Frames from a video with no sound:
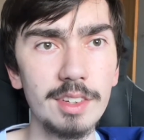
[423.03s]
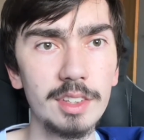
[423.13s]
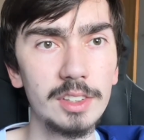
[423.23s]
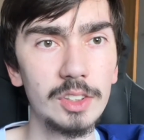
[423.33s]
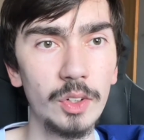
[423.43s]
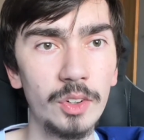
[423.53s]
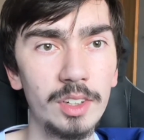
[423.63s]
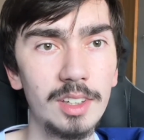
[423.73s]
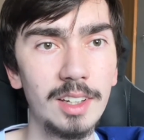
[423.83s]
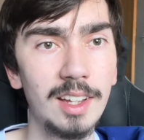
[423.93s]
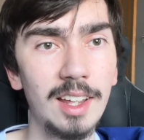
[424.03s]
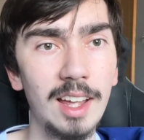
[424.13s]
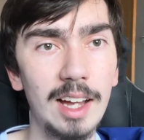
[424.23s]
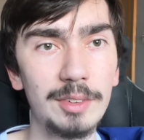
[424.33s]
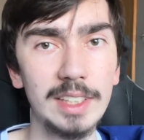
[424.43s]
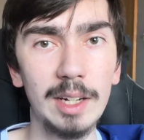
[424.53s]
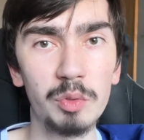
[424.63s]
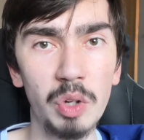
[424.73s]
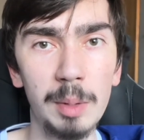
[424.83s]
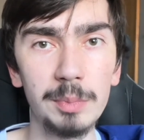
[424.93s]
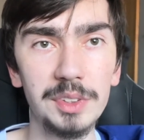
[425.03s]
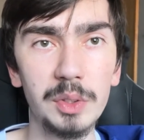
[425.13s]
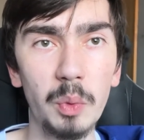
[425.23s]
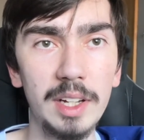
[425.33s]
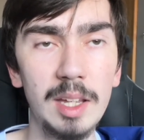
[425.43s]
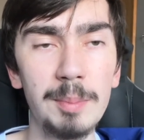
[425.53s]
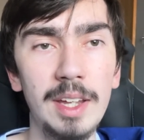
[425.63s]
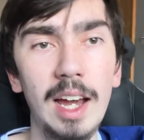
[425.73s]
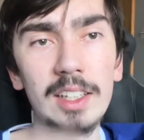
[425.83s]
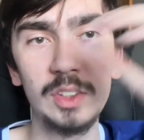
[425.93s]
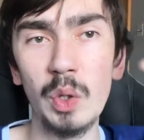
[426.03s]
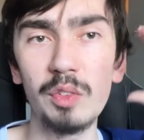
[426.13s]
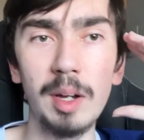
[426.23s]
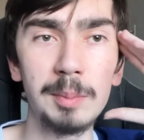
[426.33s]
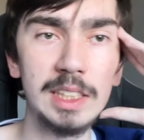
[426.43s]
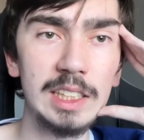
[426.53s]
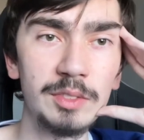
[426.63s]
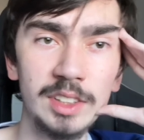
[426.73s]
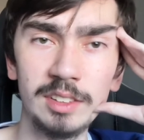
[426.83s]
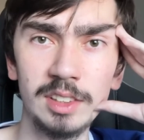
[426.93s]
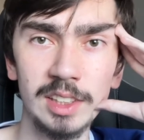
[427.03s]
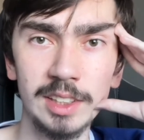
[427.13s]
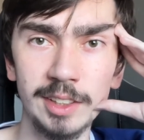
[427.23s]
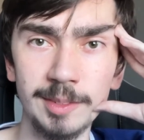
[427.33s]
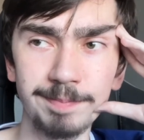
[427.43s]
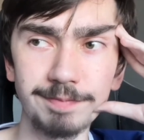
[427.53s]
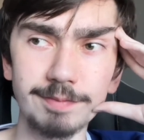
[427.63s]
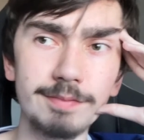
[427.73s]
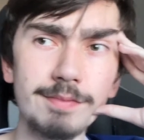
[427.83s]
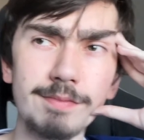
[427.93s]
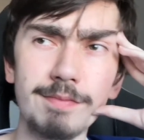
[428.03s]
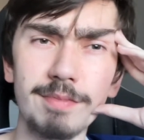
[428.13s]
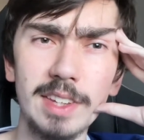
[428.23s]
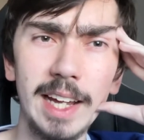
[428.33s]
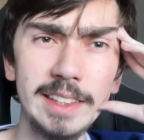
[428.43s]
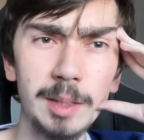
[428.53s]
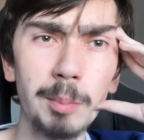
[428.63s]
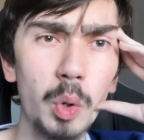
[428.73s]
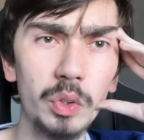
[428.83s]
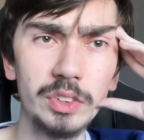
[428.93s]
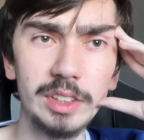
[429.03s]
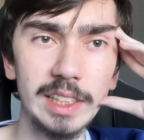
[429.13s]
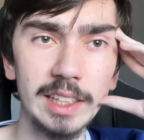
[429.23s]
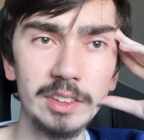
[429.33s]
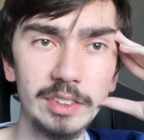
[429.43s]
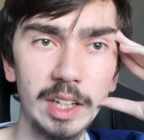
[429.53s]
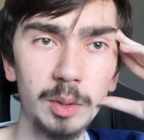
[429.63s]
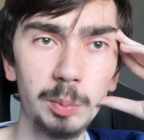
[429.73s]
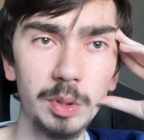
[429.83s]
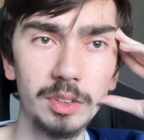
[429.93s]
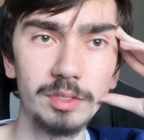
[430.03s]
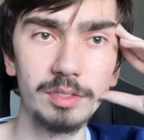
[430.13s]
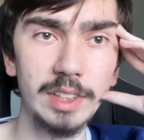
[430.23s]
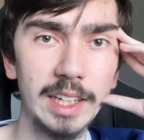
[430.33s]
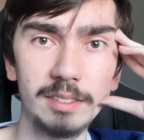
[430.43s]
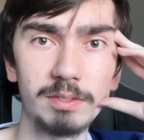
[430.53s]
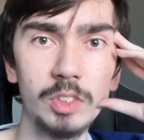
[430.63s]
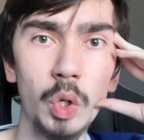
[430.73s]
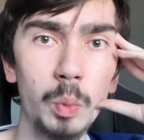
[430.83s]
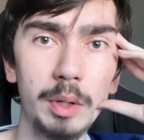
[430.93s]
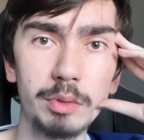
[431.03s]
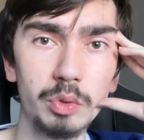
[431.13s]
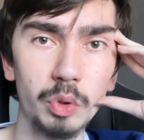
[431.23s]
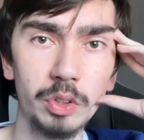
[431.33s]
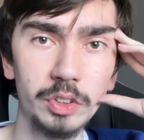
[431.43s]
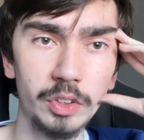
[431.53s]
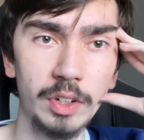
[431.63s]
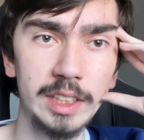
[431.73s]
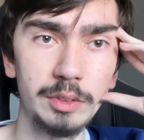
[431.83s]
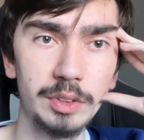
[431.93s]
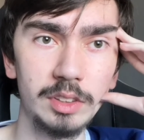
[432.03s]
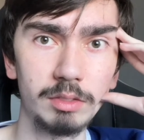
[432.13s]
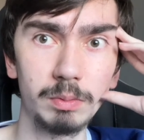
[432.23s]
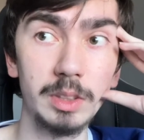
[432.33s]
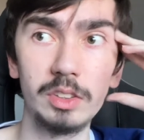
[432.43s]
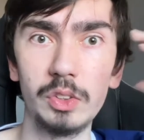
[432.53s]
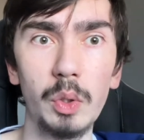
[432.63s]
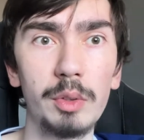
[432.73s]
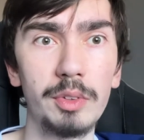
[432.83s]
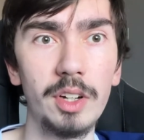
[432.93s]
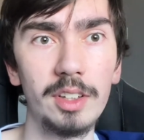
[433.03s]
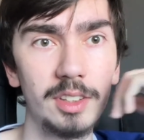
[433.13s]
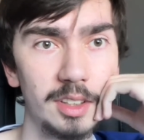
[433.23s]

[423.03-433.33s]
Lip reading: So I think I've rambled quite a bit. I don't know if I'm leaving any important details out, but yeah, no withdrawals or anything was so far.